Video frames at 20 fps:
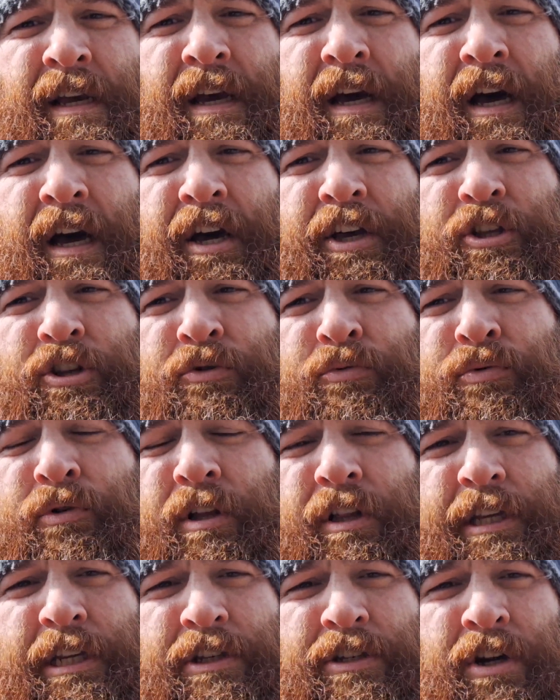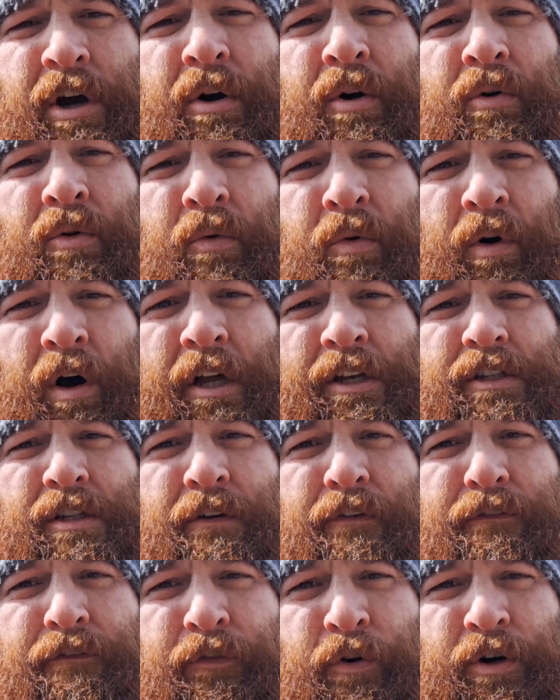you really don't want
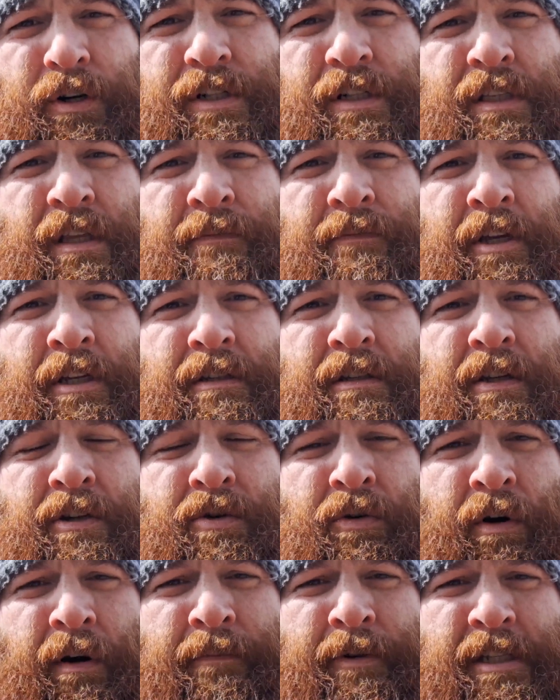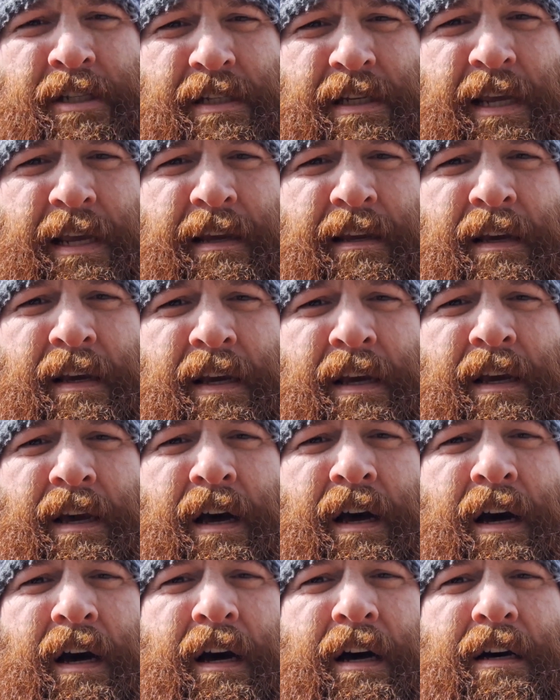to force them into dormancy
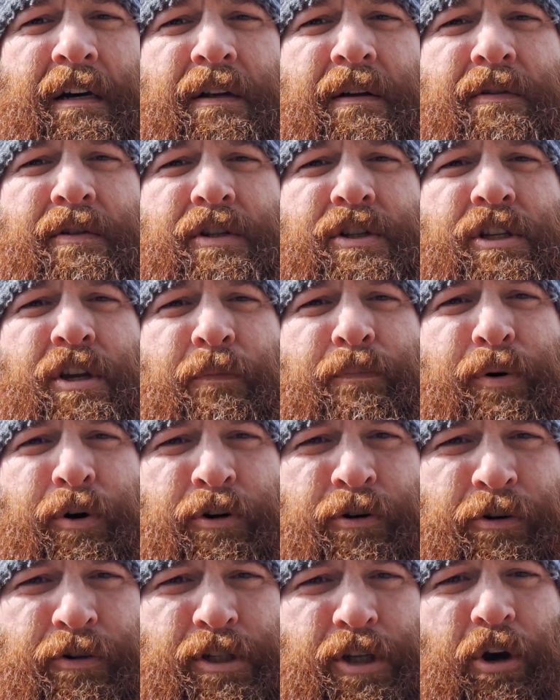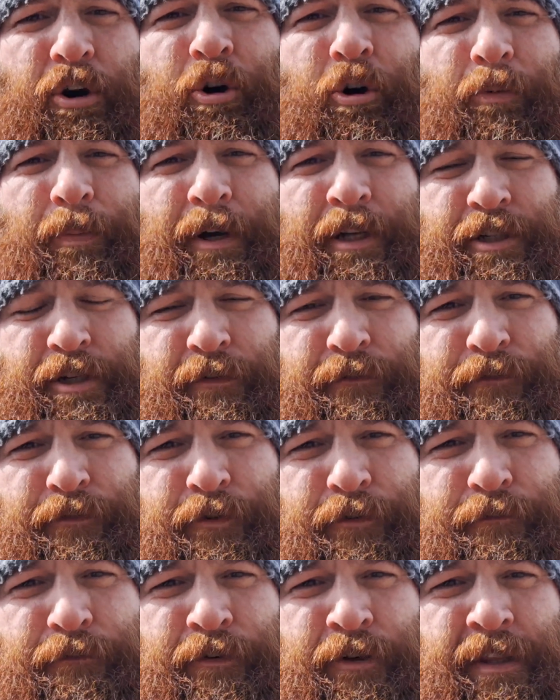to produce a whole bunch of
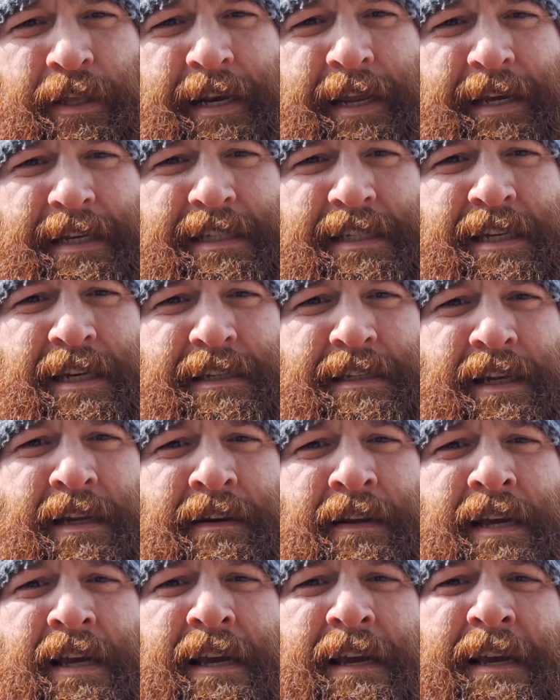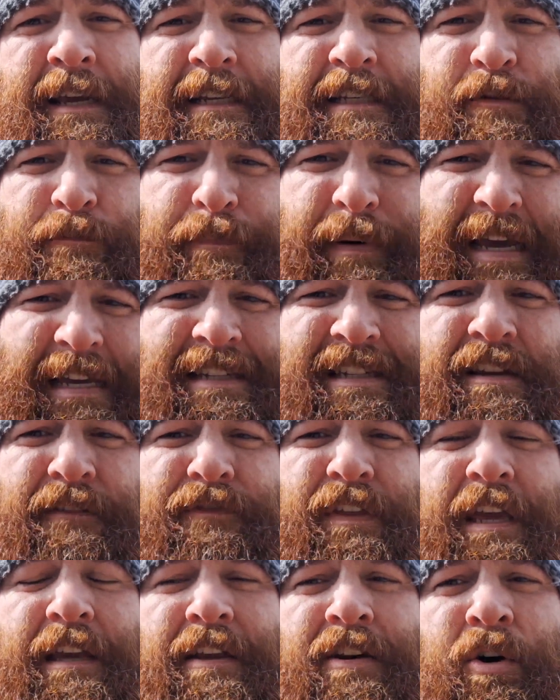fruit for the next season. It's best if
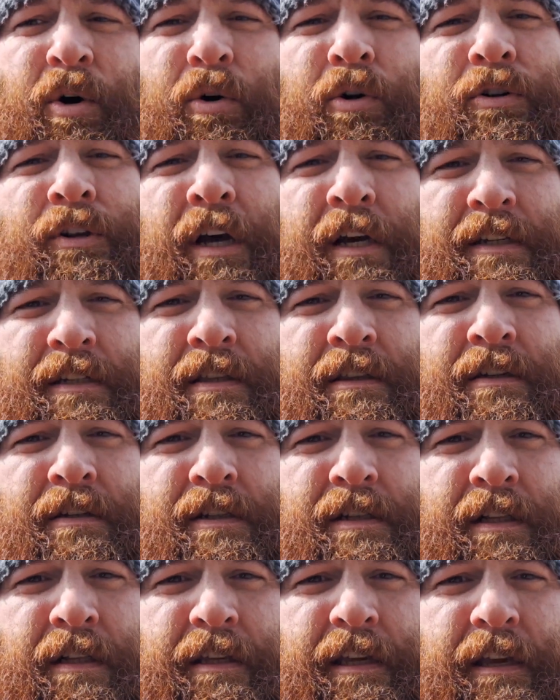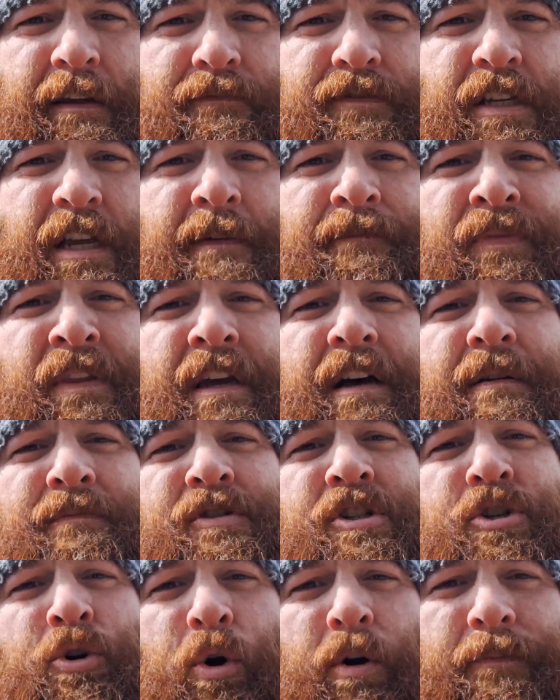they can hold on to those leaves,
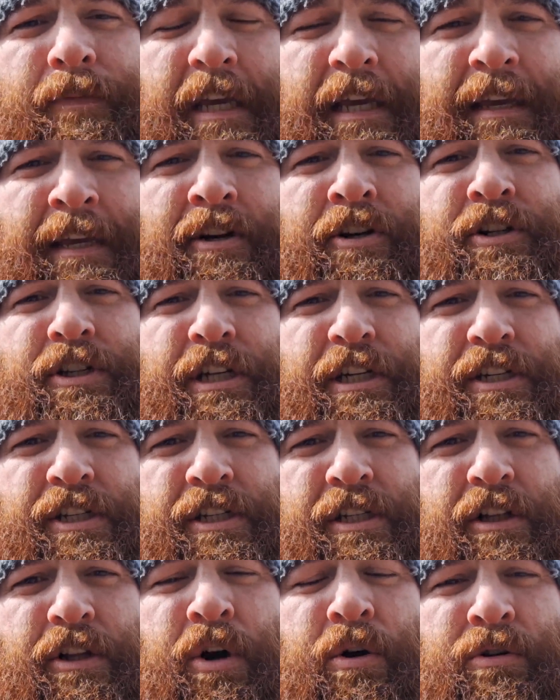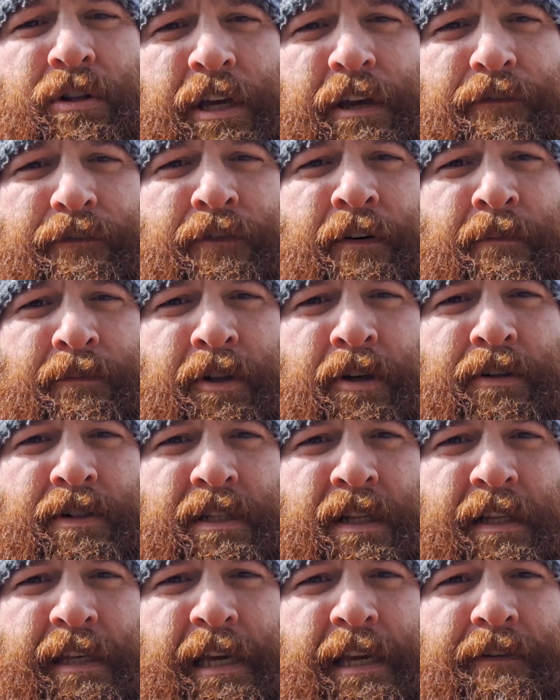absorb the energy slowly from
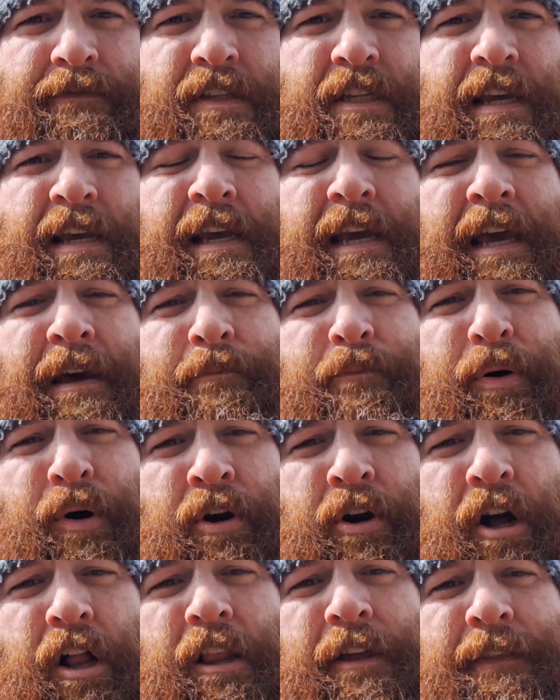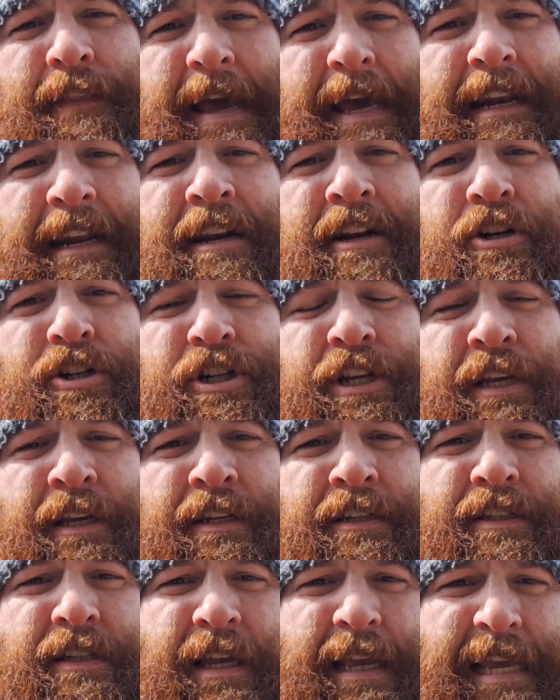those leaves, and put all of that energy
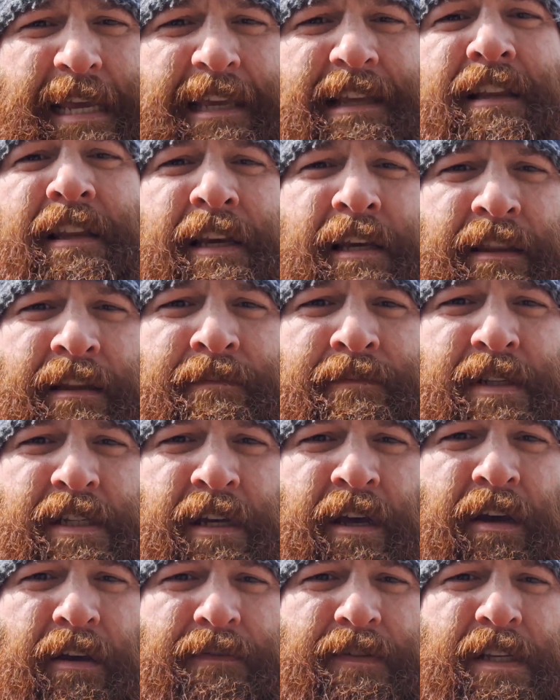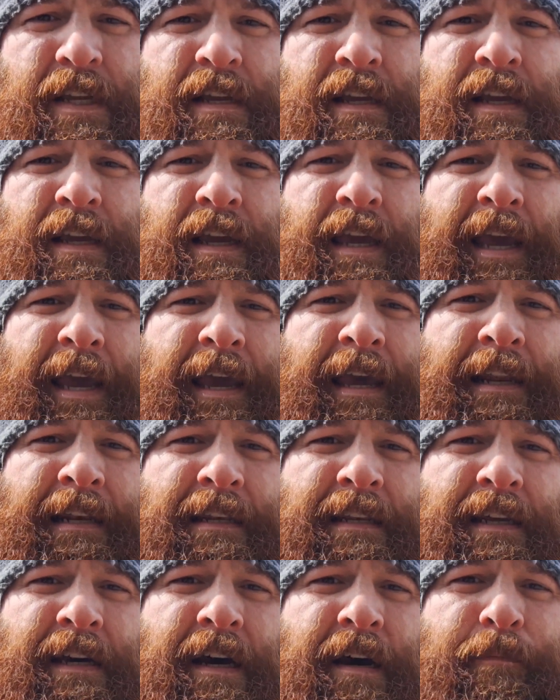into healing themselves
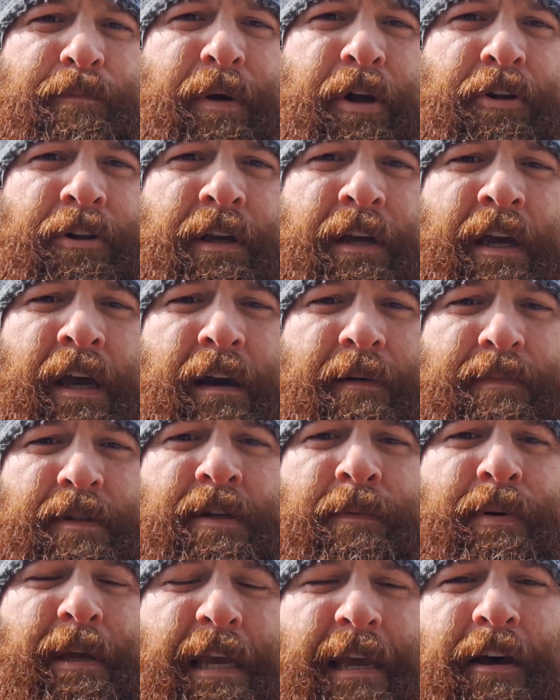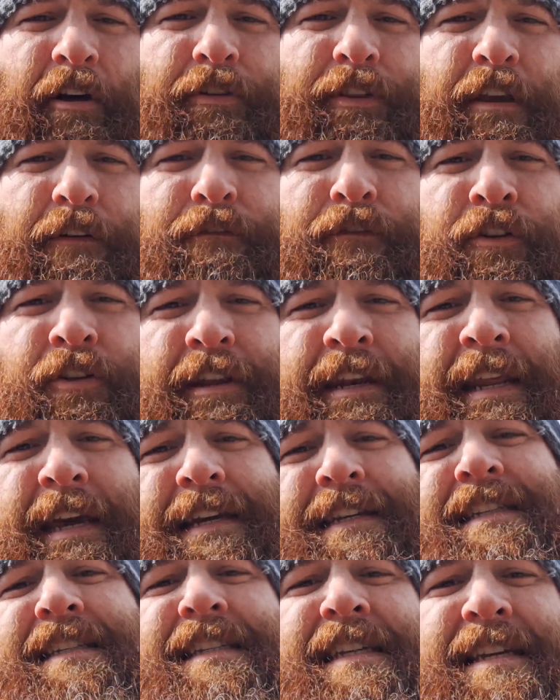and building up to be healthy for the
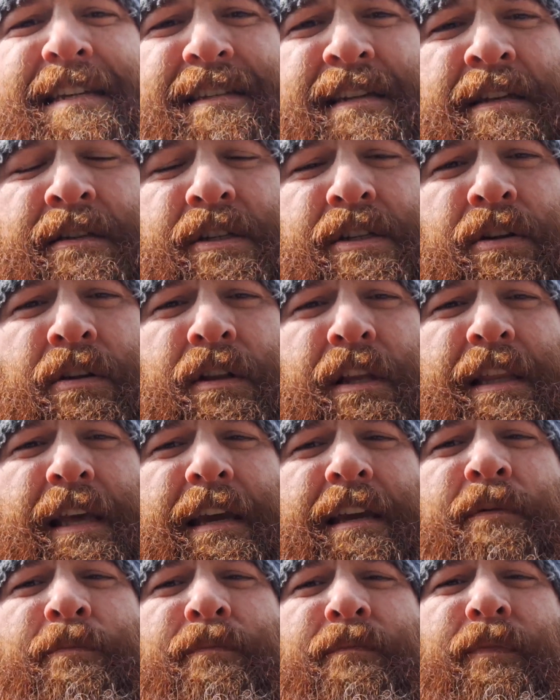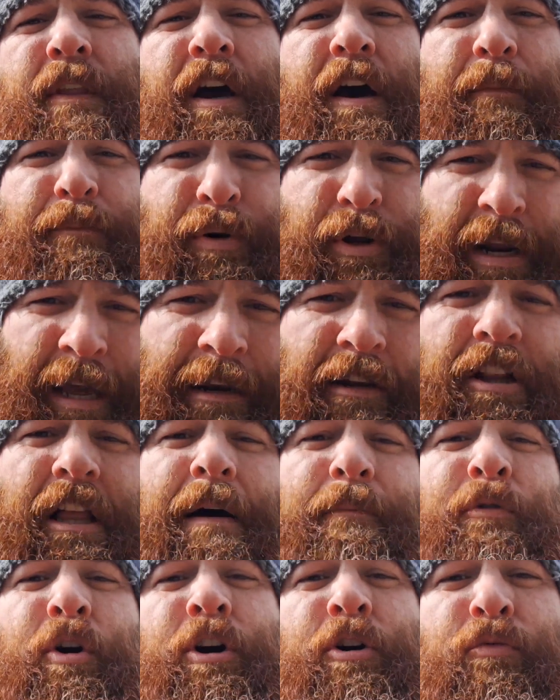next season, so that they can put out a
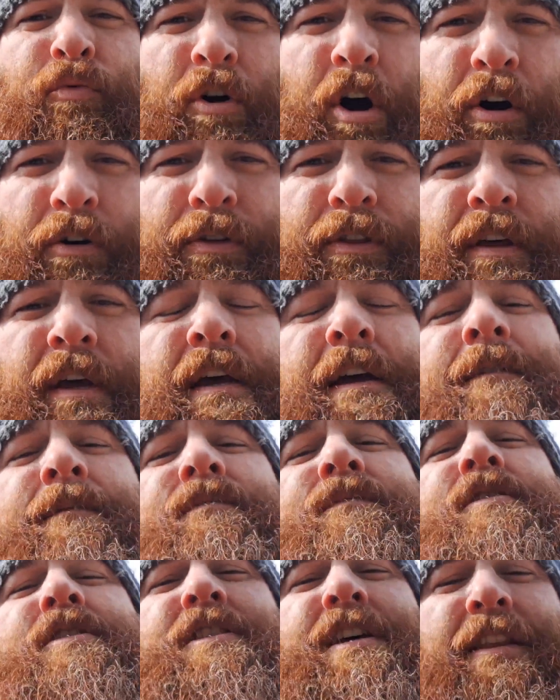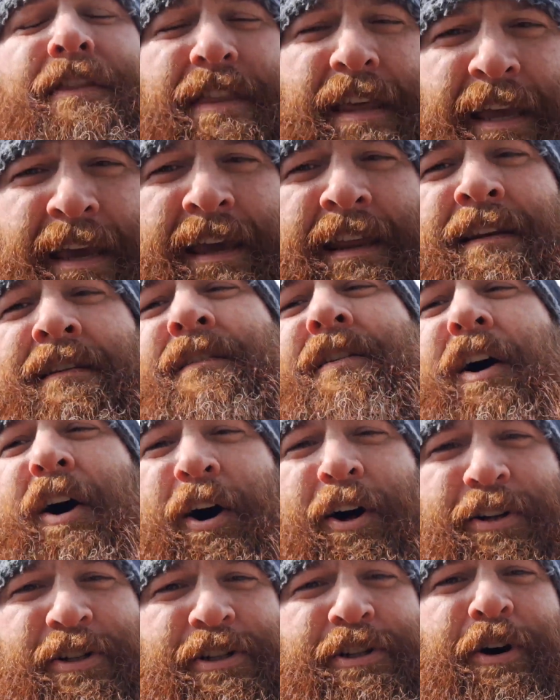lot more growth to then
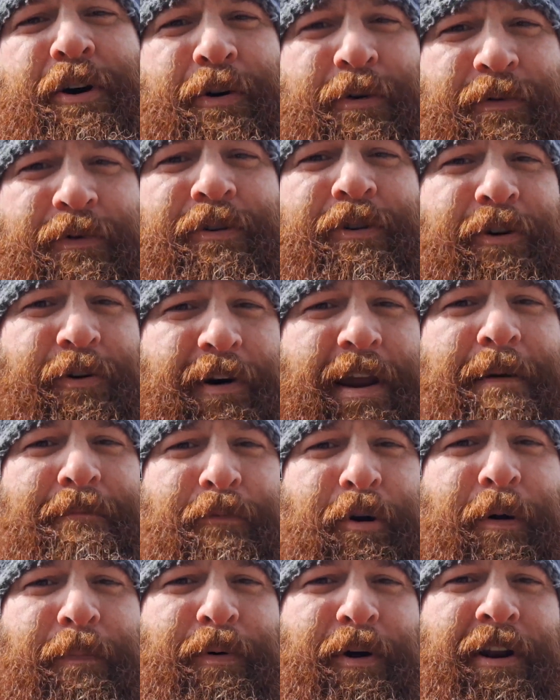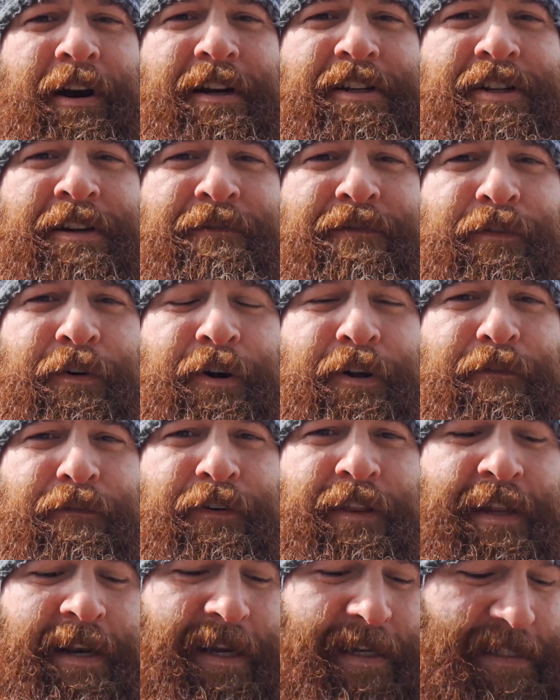also create more production for you
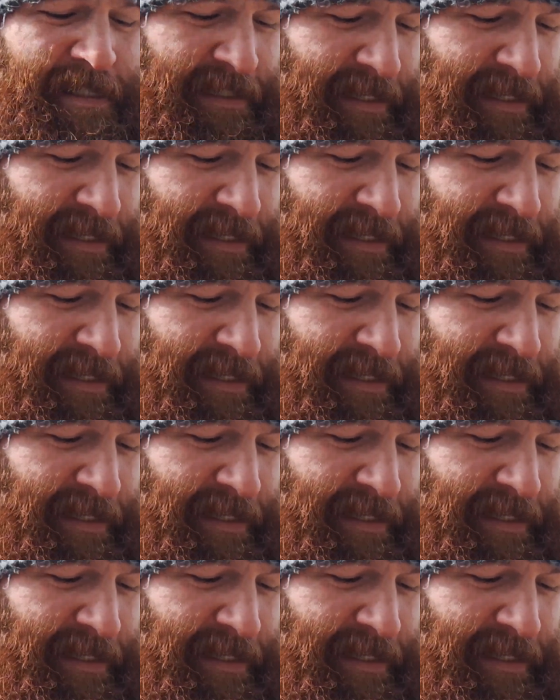for the next